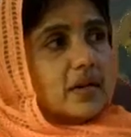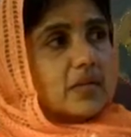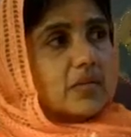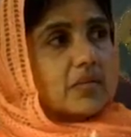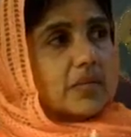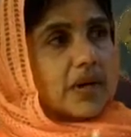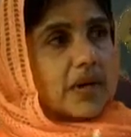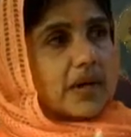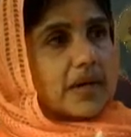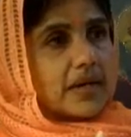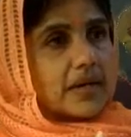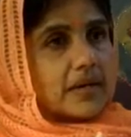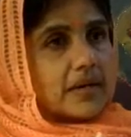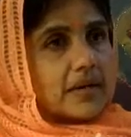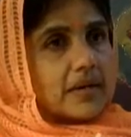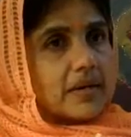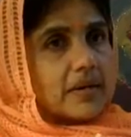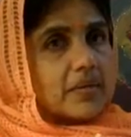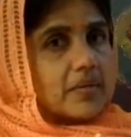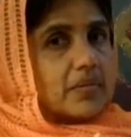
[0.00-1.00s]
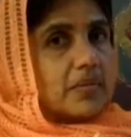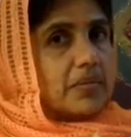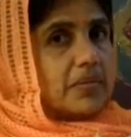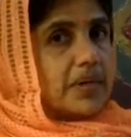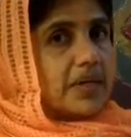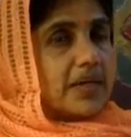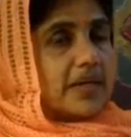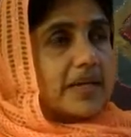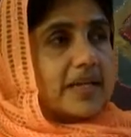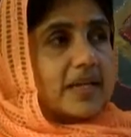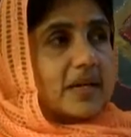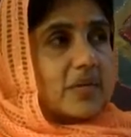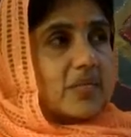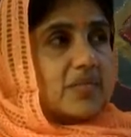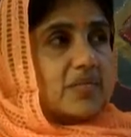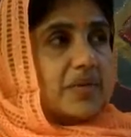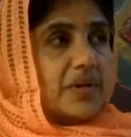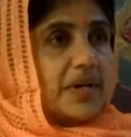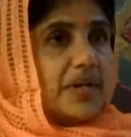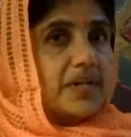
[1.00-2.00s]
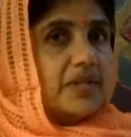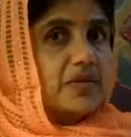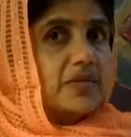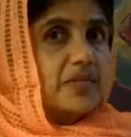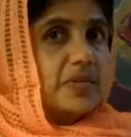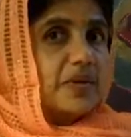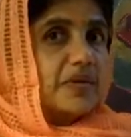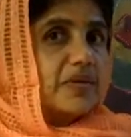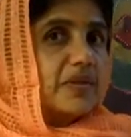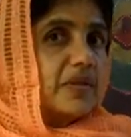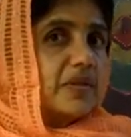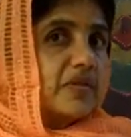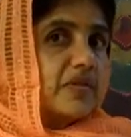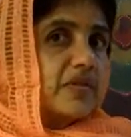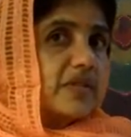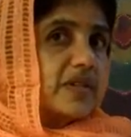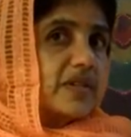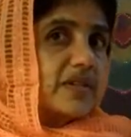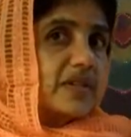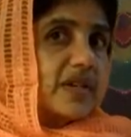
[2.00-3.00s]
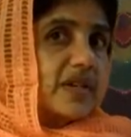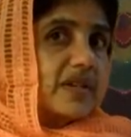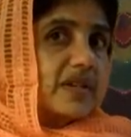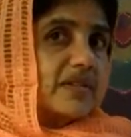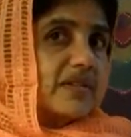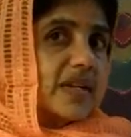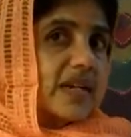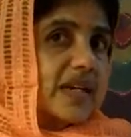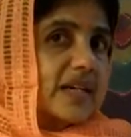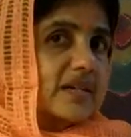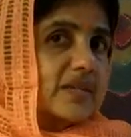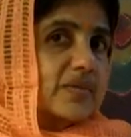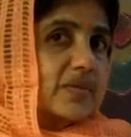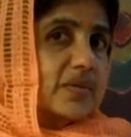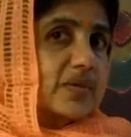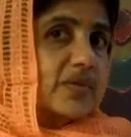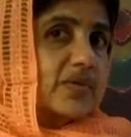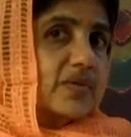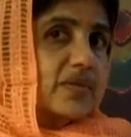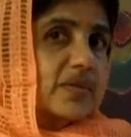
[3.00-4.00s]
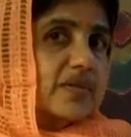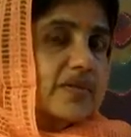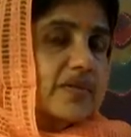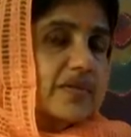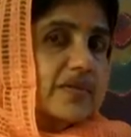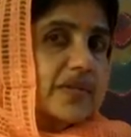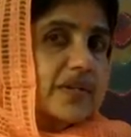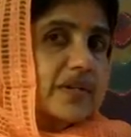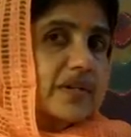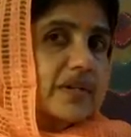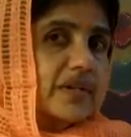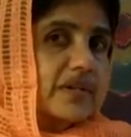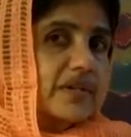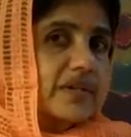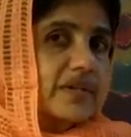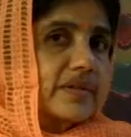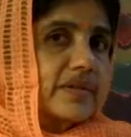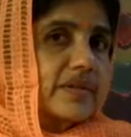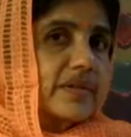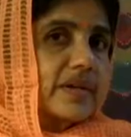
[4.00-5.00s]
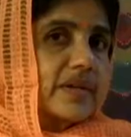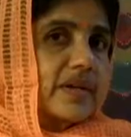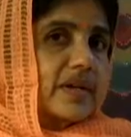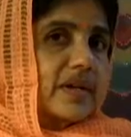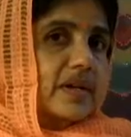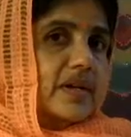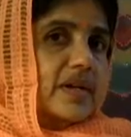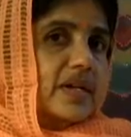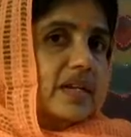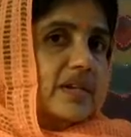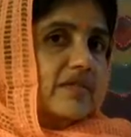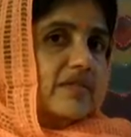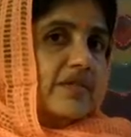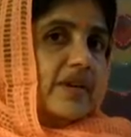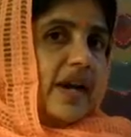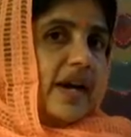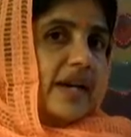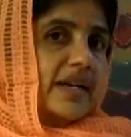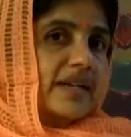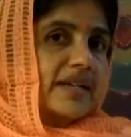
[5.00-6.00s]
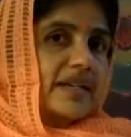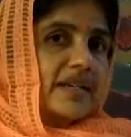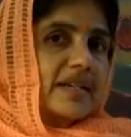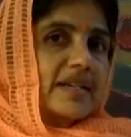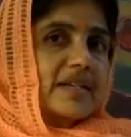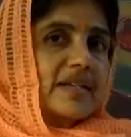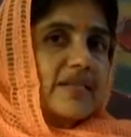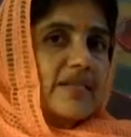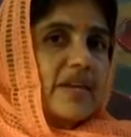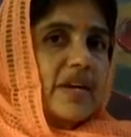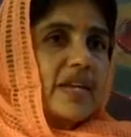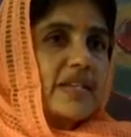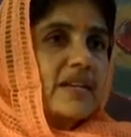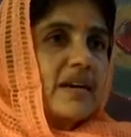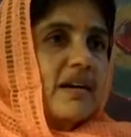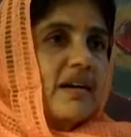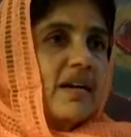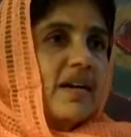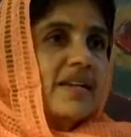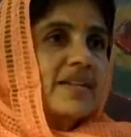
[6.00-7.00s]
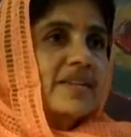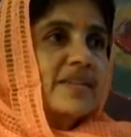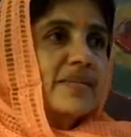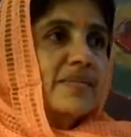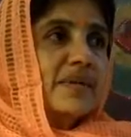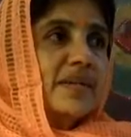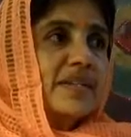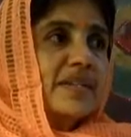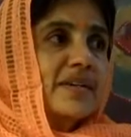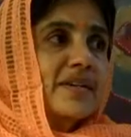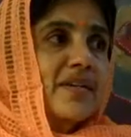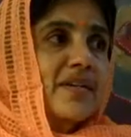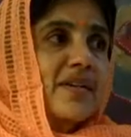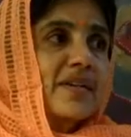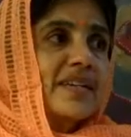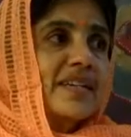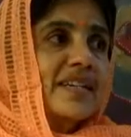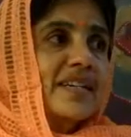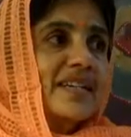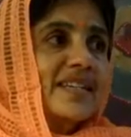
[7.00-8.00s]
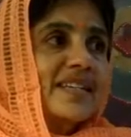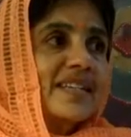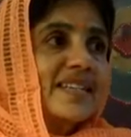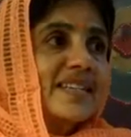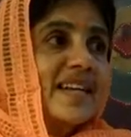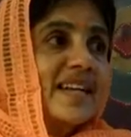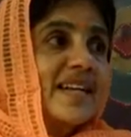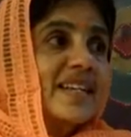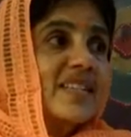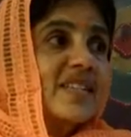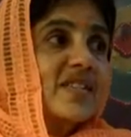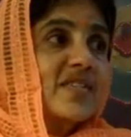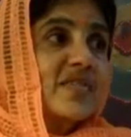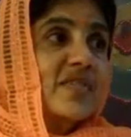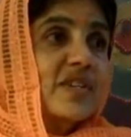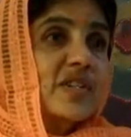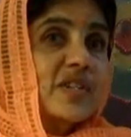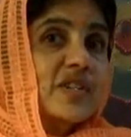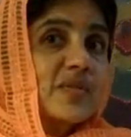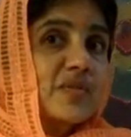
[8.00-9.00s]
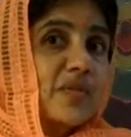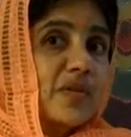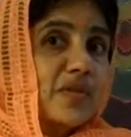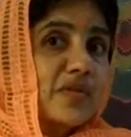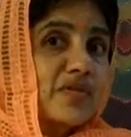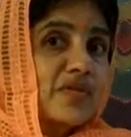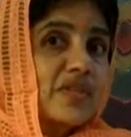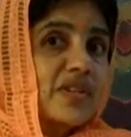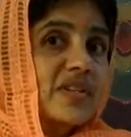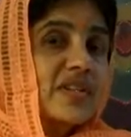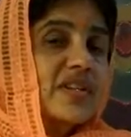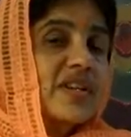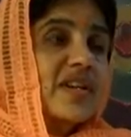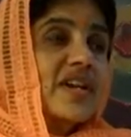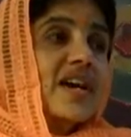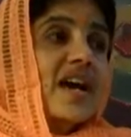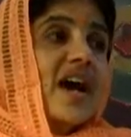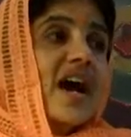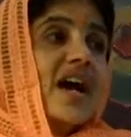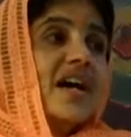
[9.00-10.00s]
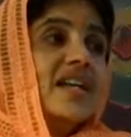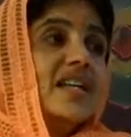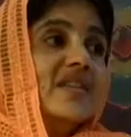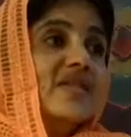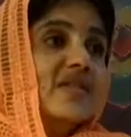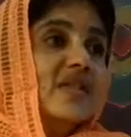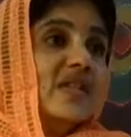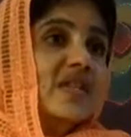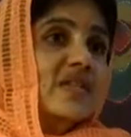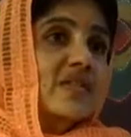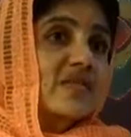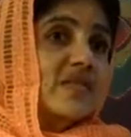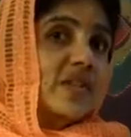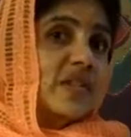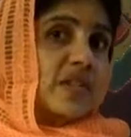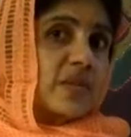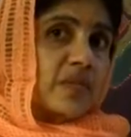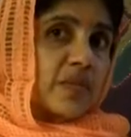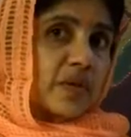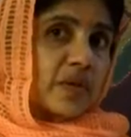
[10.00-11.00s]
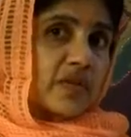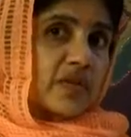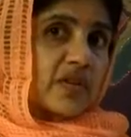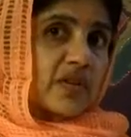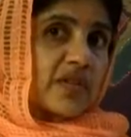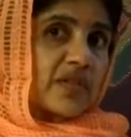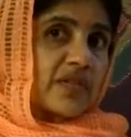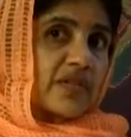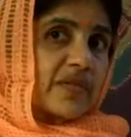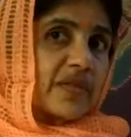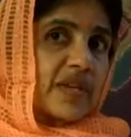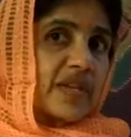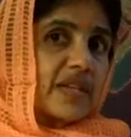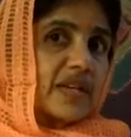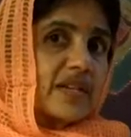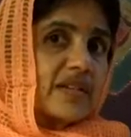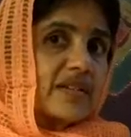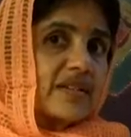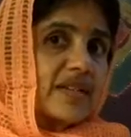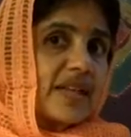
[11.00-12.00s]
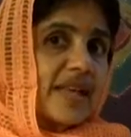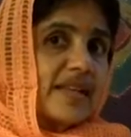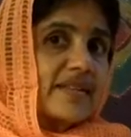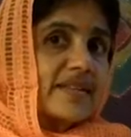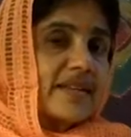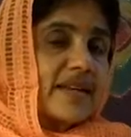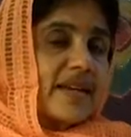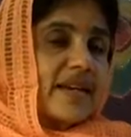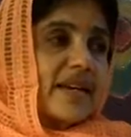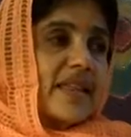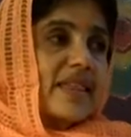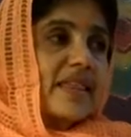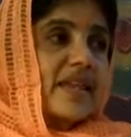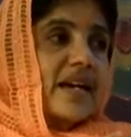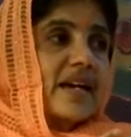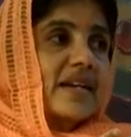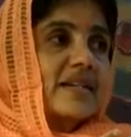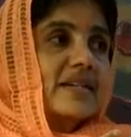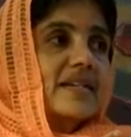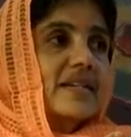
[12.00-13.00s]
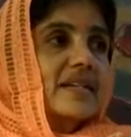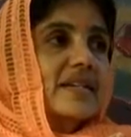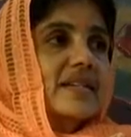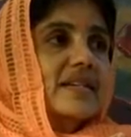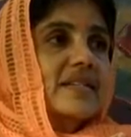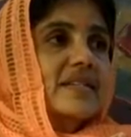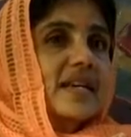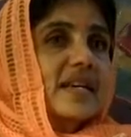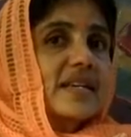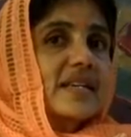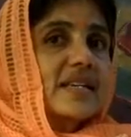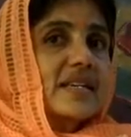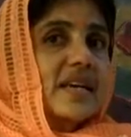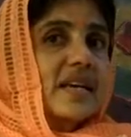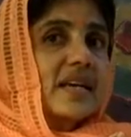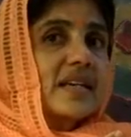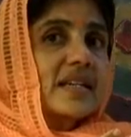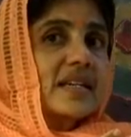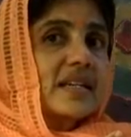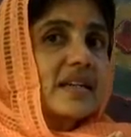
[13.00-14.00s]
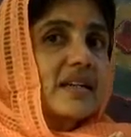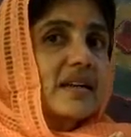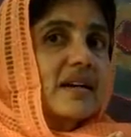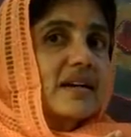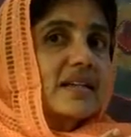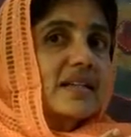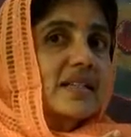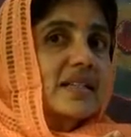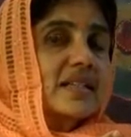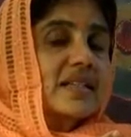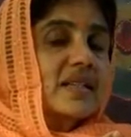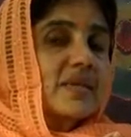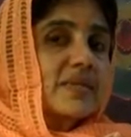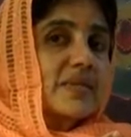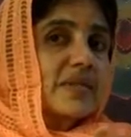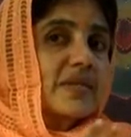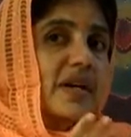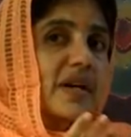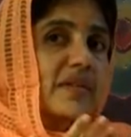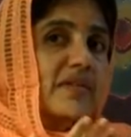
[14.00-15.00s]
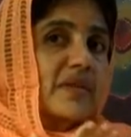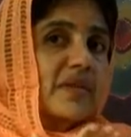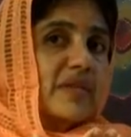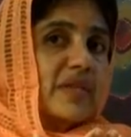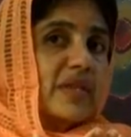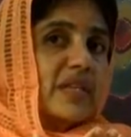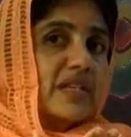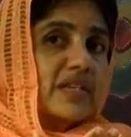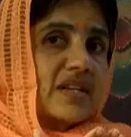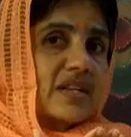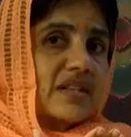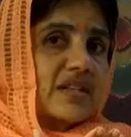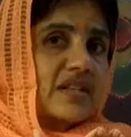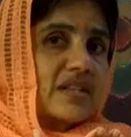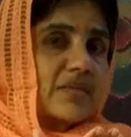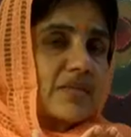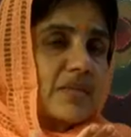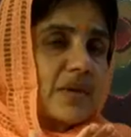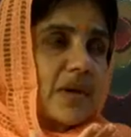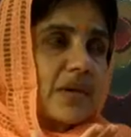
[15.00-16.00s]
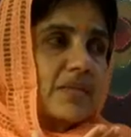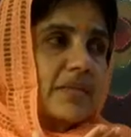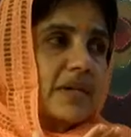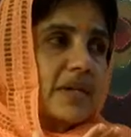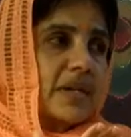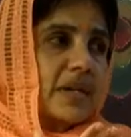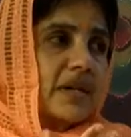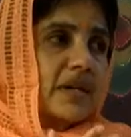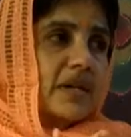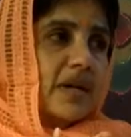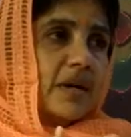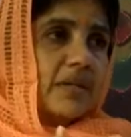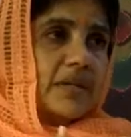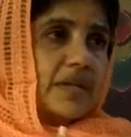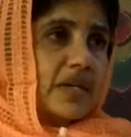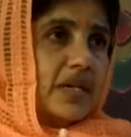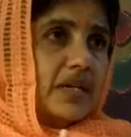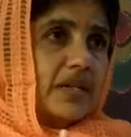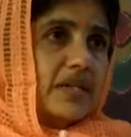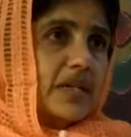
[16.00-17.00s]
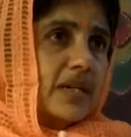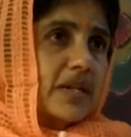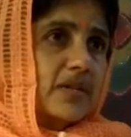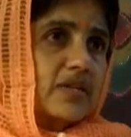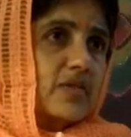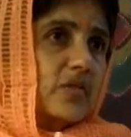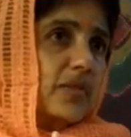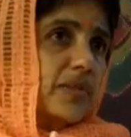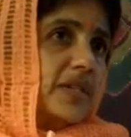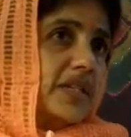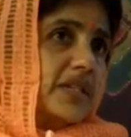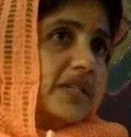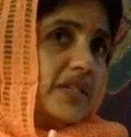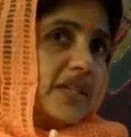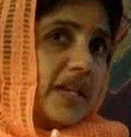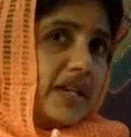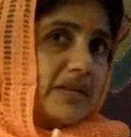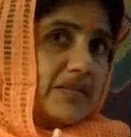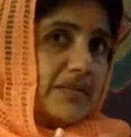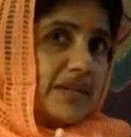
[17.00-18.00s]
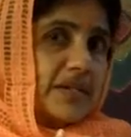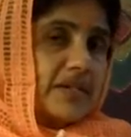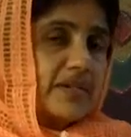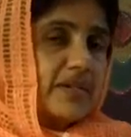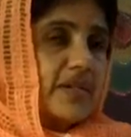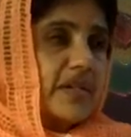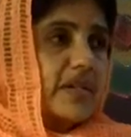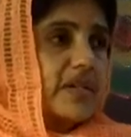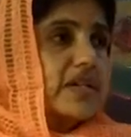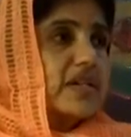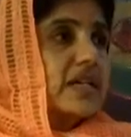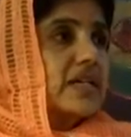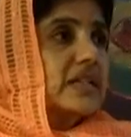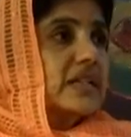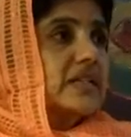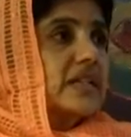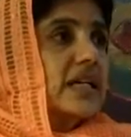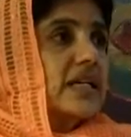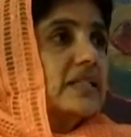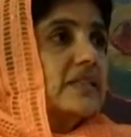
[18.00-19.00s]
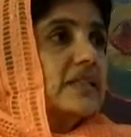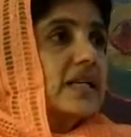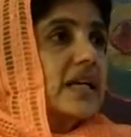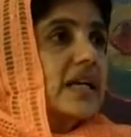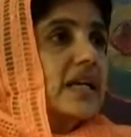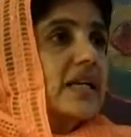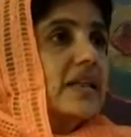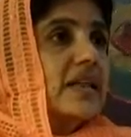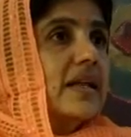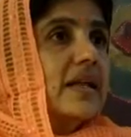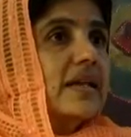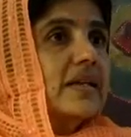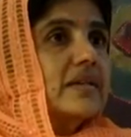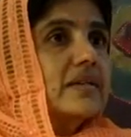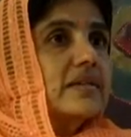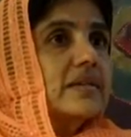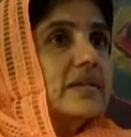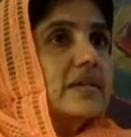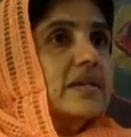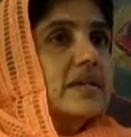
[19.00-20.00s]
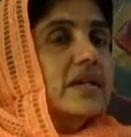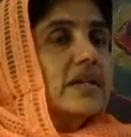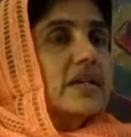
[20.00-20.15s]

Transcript: by building a bridge between the first and the second portion of the Vedas. In fact, the Veda, as the mother, already does that in the first portion, and even in the first portion of the Vedas says that yajnena jnanena tapasa vividishanti brahmanaha. I mean, it, there are so many statements that say that uh,